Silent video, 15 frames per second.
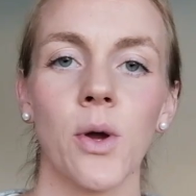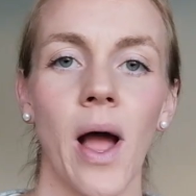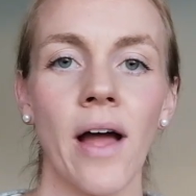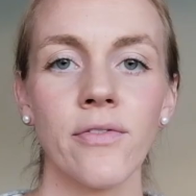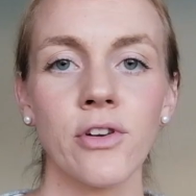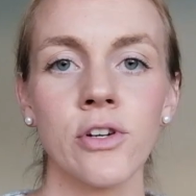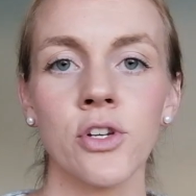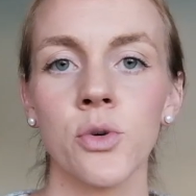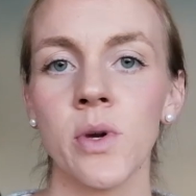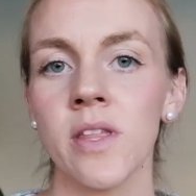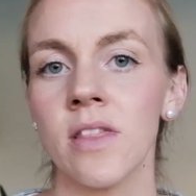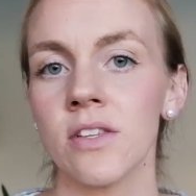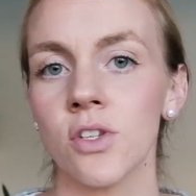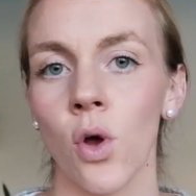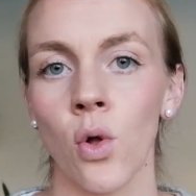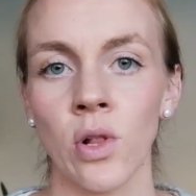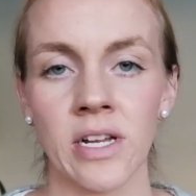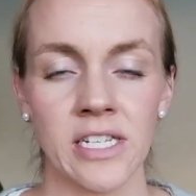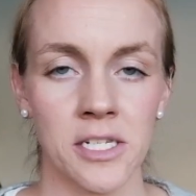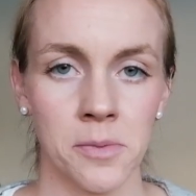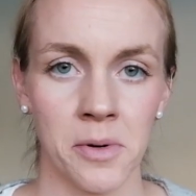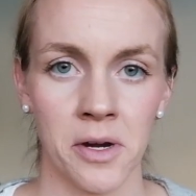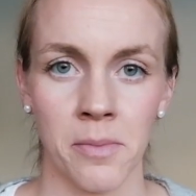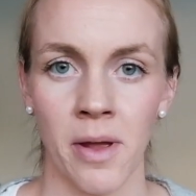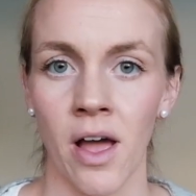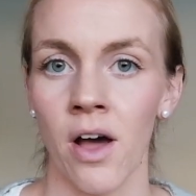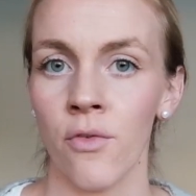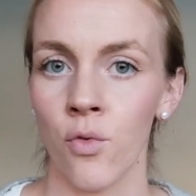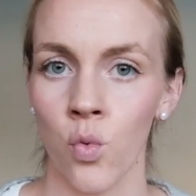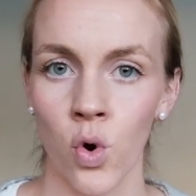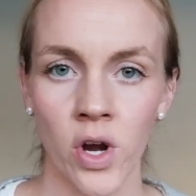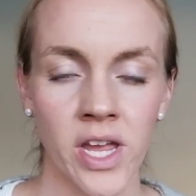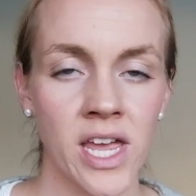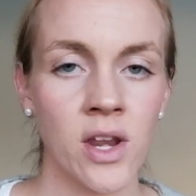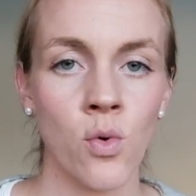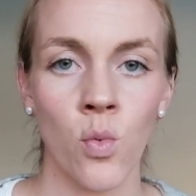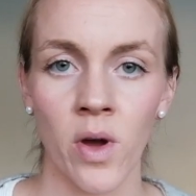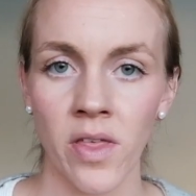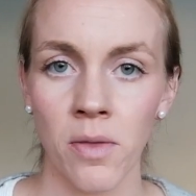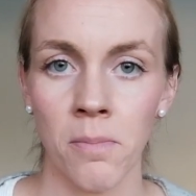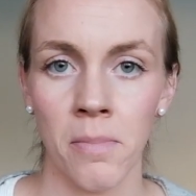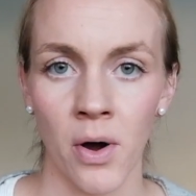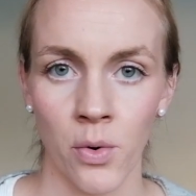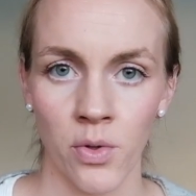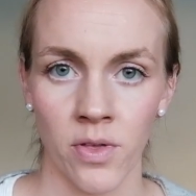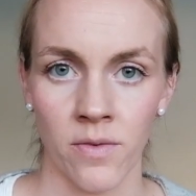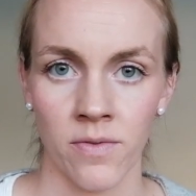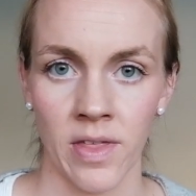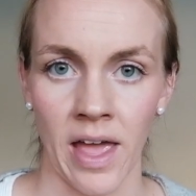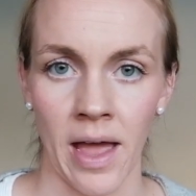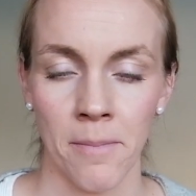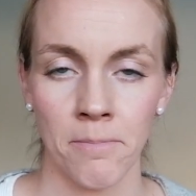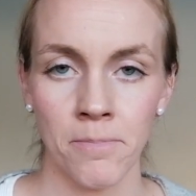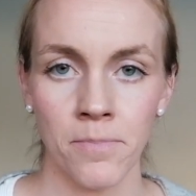after doing this whole experiment of working with both of them,